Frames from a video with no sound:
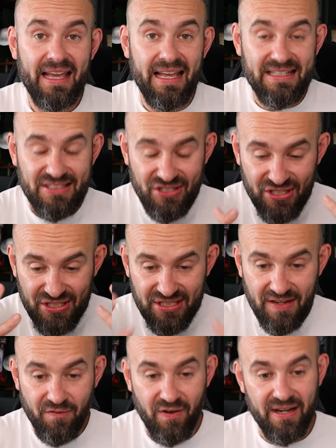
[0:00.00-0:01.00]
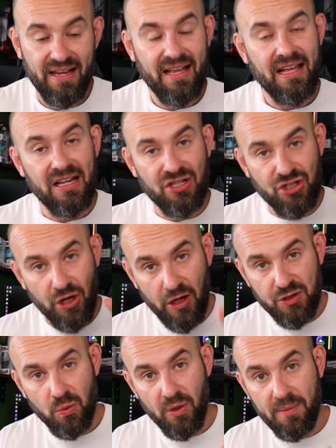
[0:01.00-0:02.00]
It's just different. And
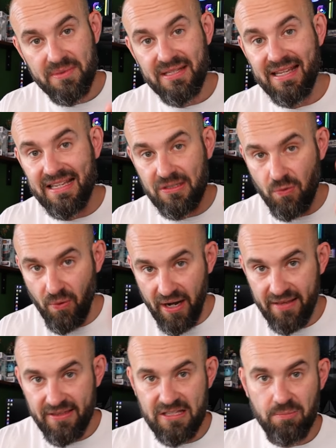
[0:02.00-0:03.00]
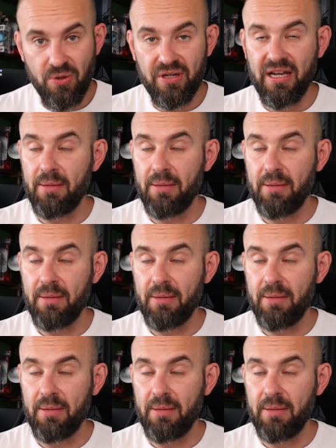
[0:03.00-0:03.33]
Joshua Williamson is writing this book,